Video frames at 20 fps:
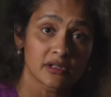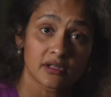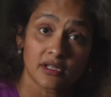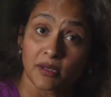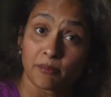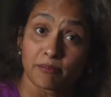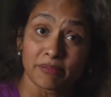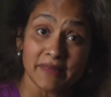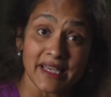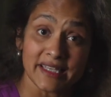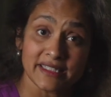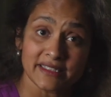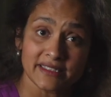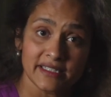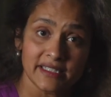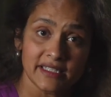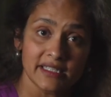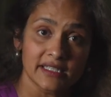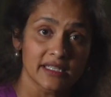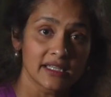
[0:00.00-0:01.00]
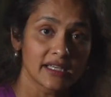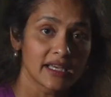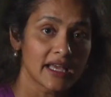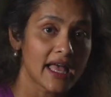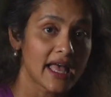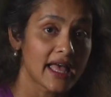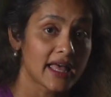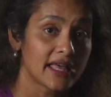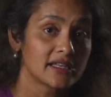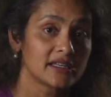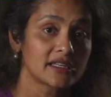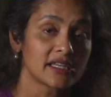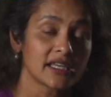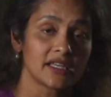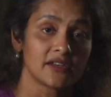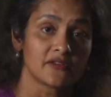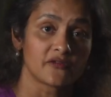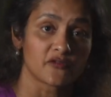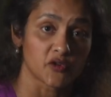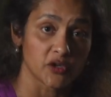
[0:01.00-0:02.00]
complexity and
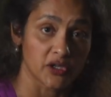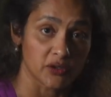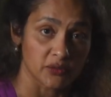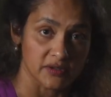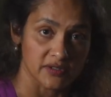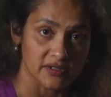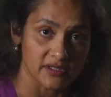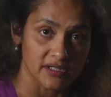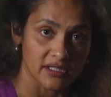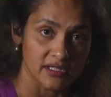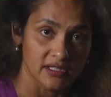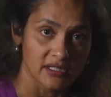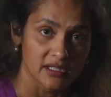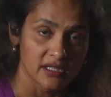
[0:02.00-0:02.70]
in frequency.